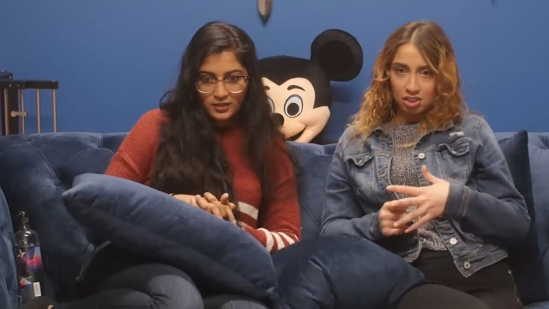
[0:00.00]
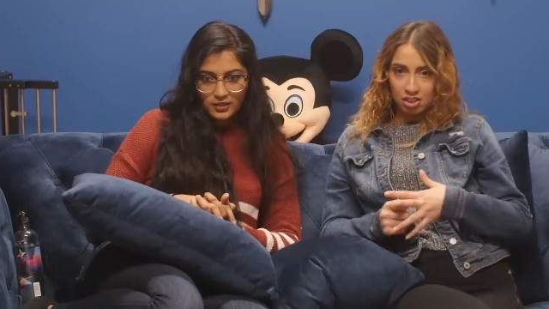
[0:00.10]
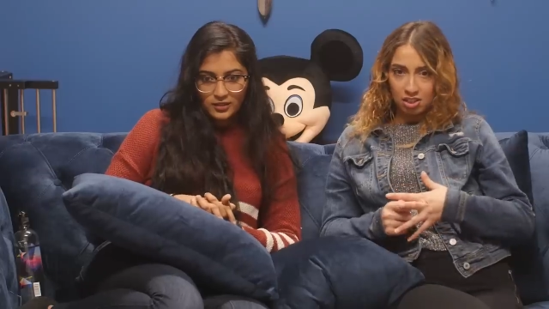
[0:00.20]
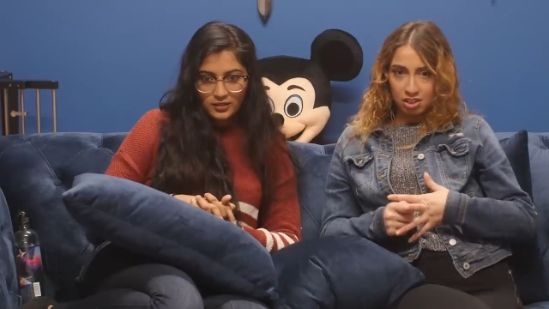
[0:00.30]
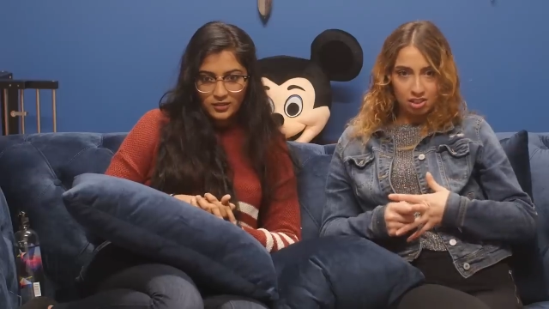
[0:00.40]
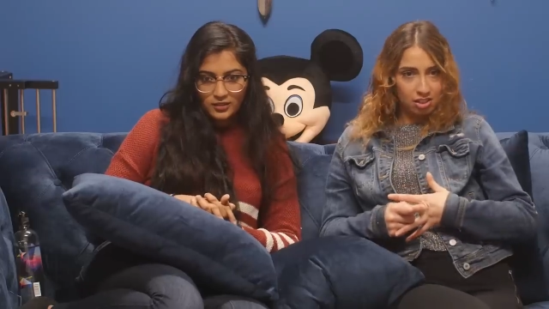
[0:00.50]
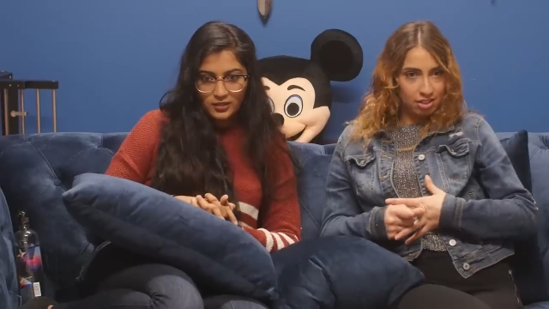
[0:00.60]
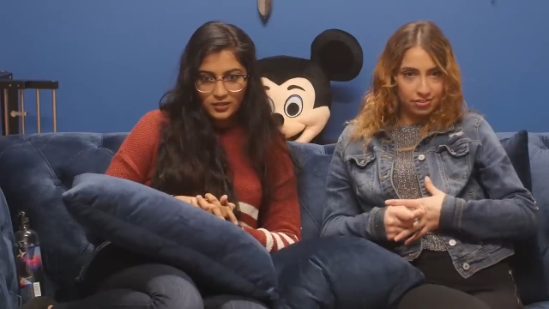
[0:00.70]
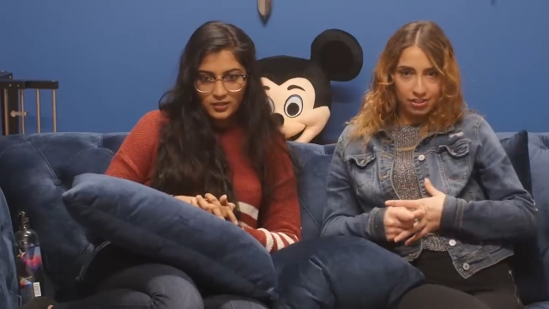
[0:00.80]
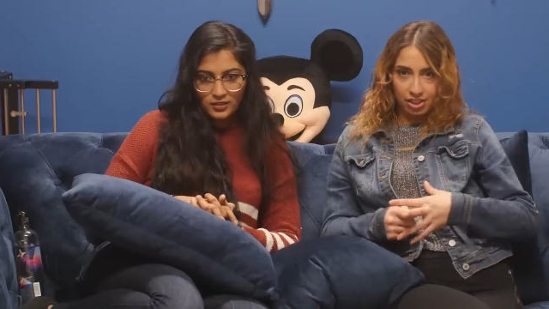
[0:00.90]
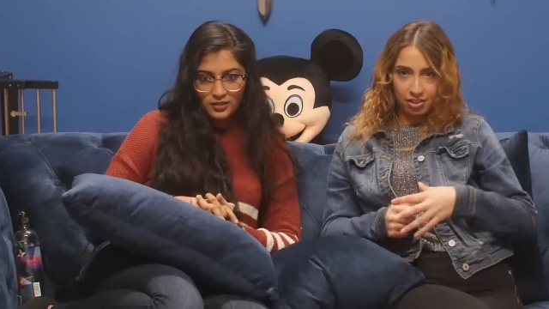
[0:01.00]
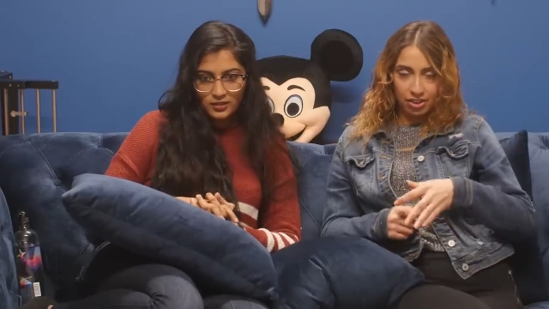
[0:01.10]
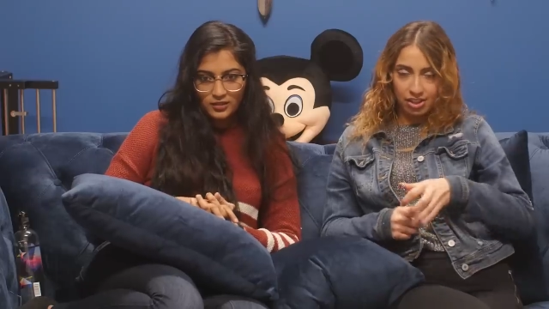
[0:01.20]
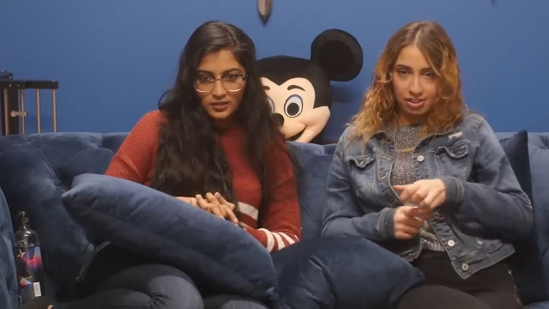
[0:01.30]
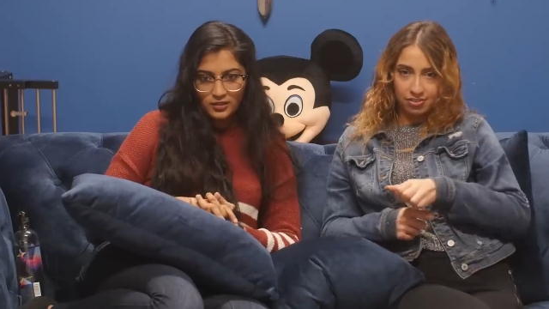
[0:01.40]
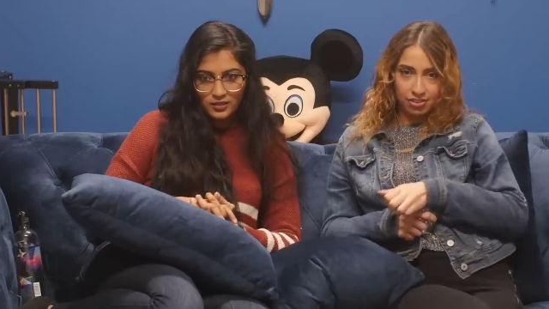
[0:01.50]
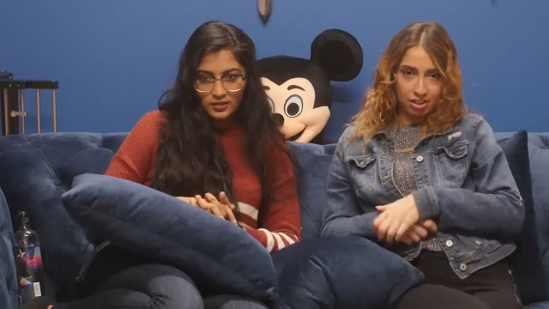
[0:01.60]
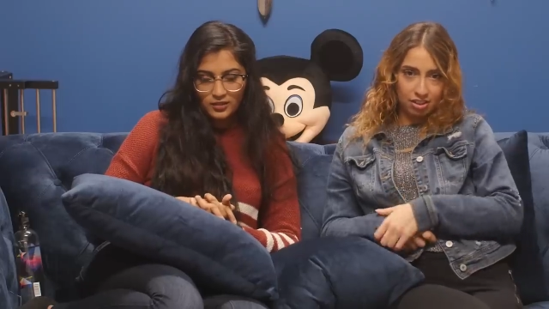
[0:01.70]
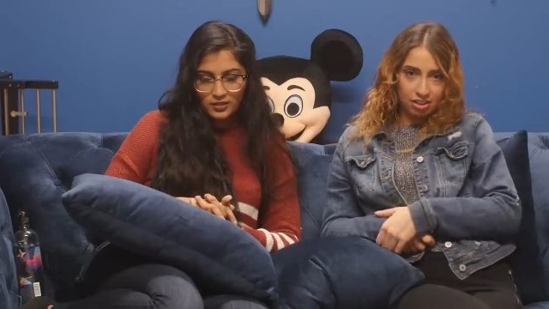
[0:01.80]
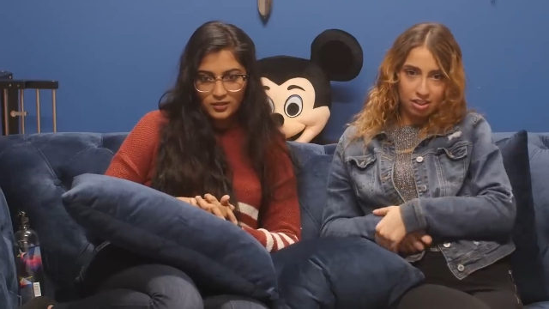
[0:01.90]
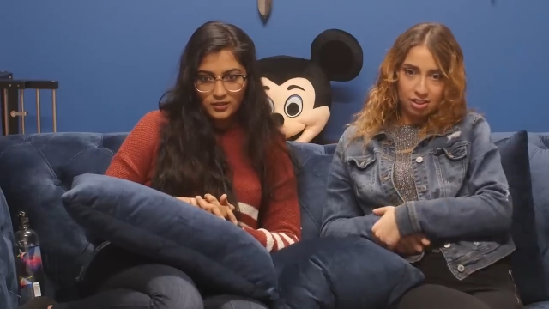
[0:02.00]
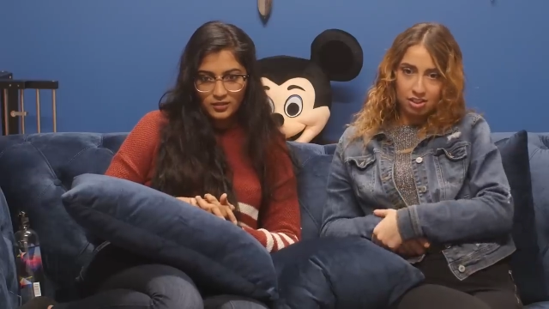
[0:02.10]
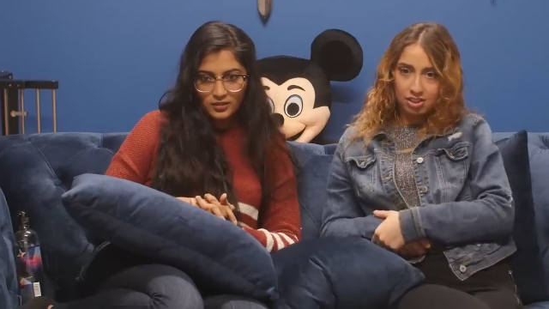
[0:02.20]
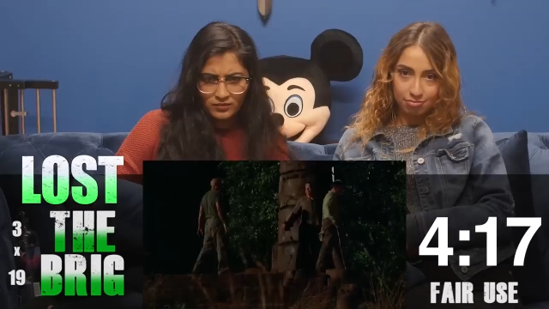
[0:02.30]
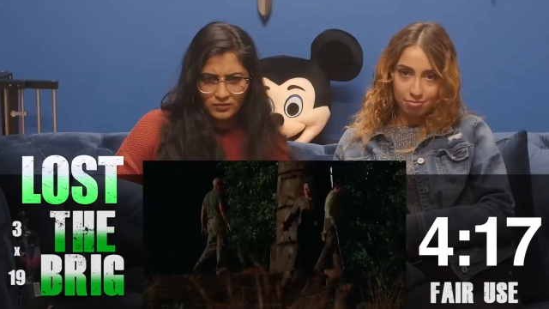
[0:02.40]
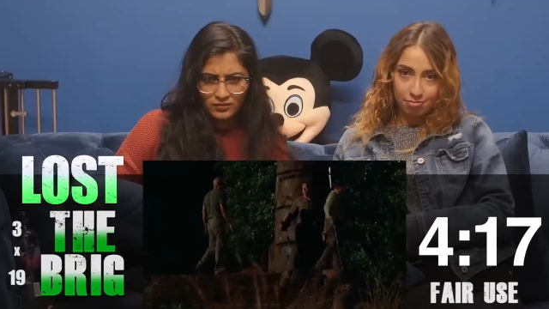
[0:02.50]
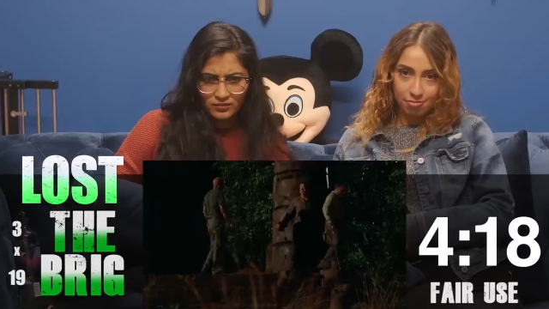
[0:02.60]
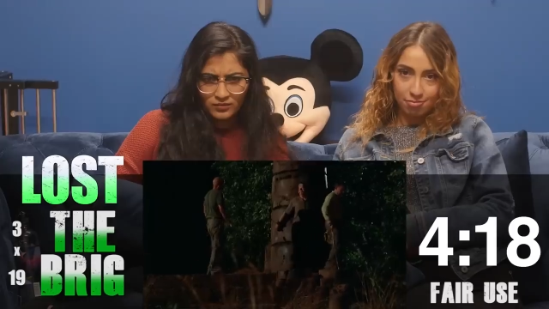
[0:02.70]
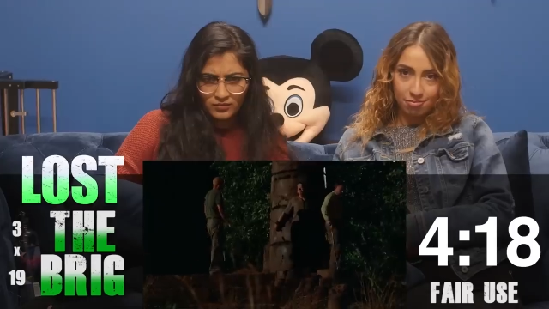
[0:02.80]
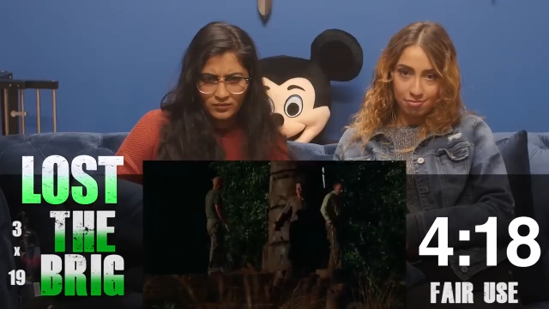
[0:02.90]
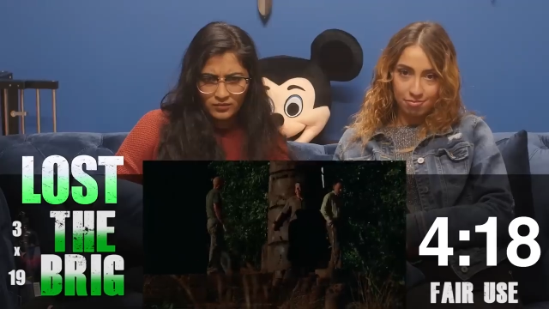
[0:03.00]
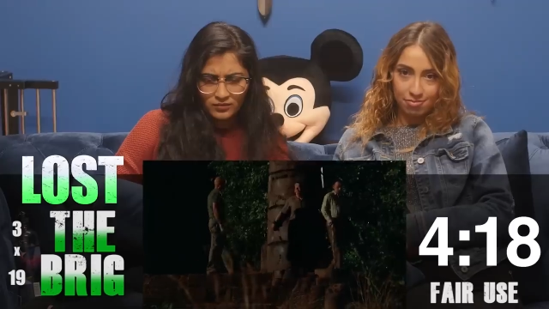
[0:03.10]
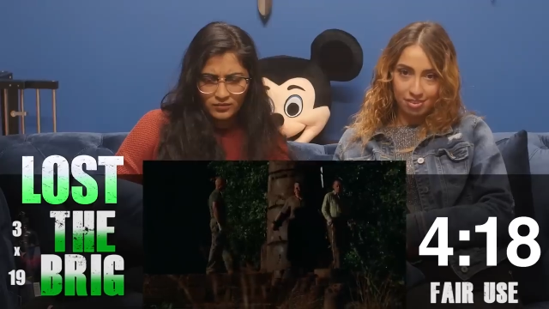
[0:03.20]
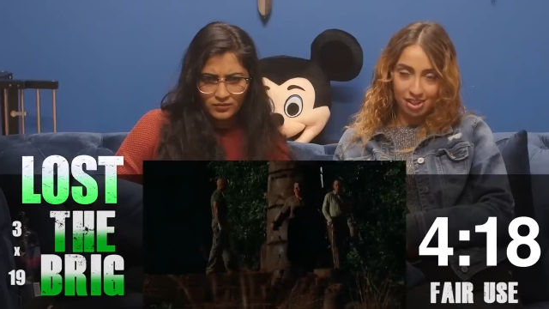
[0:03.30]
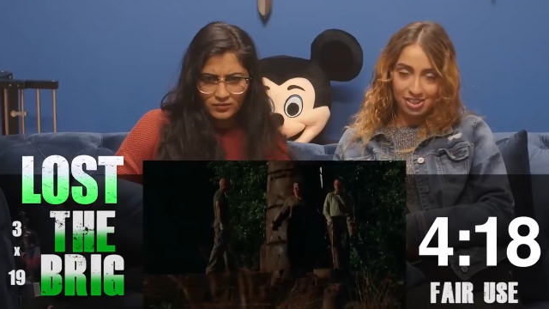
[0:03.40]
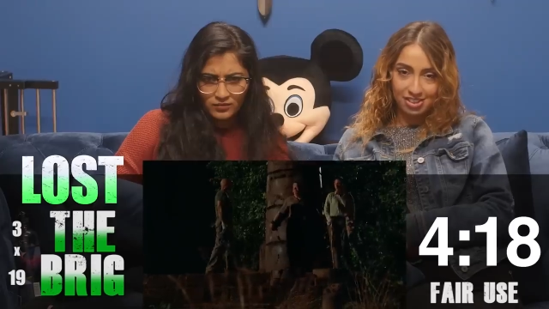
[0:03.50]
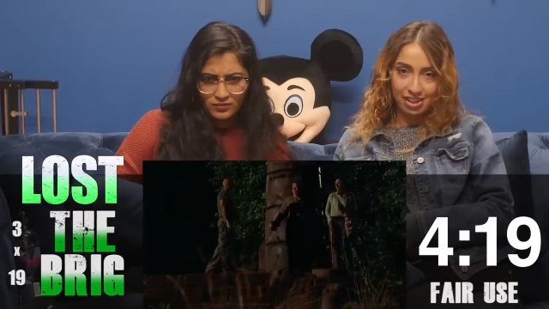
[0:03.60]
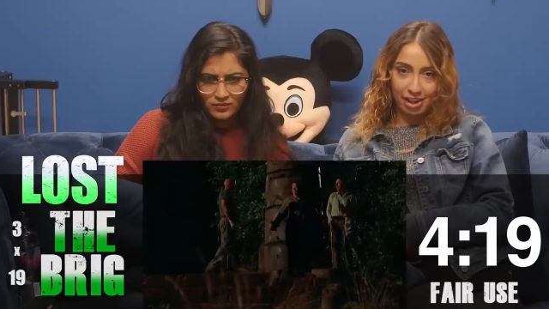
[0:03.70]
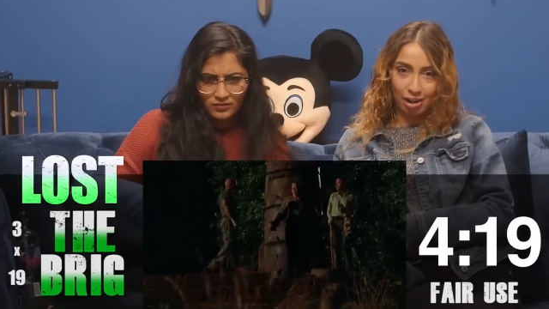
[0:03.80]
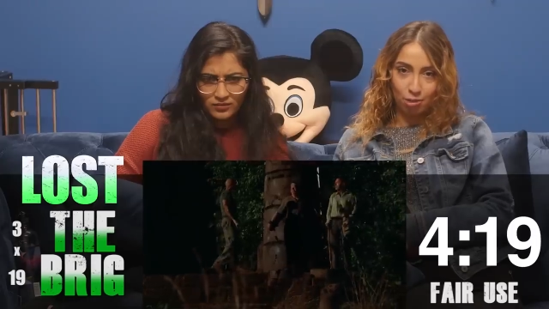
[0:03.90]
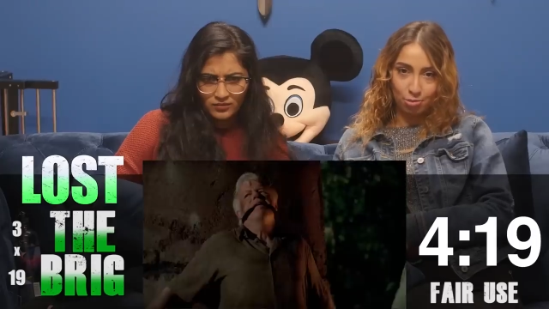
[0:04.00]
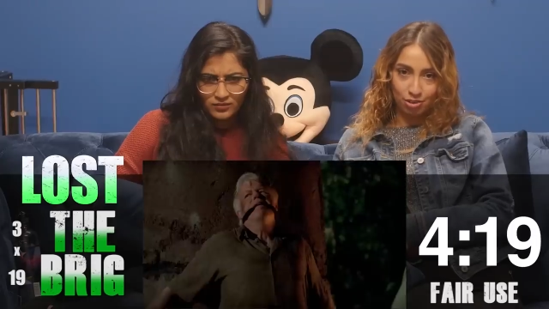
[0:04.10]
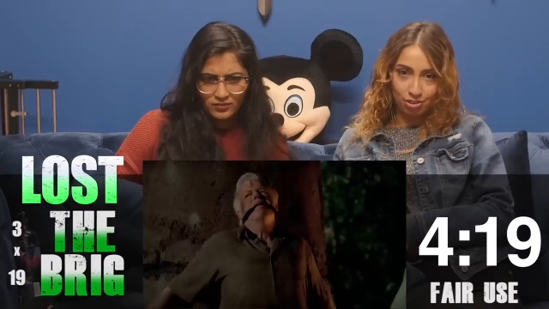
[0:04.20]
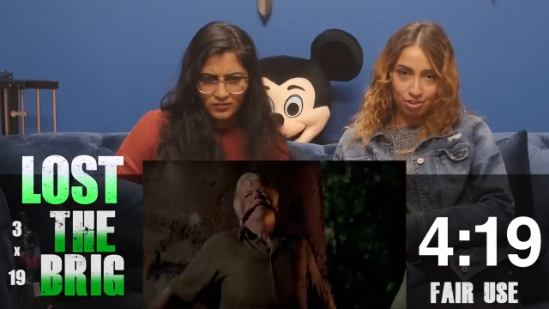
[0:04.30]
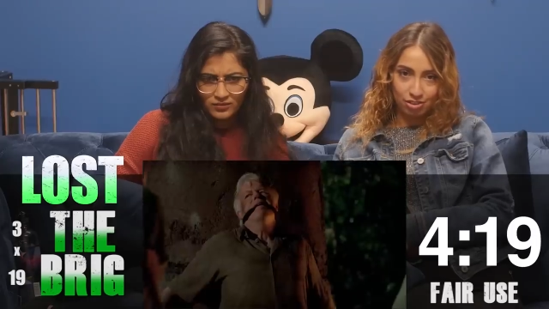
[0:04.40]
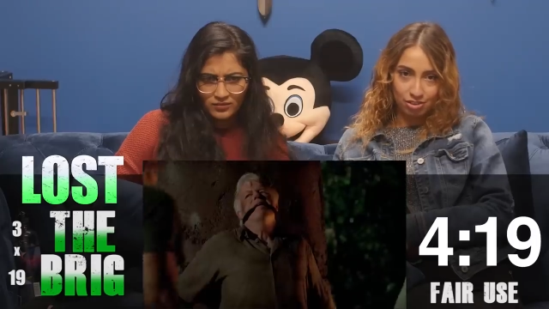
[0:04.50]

Speaker 1: That's fucking crazy. Fuck. That's terrible.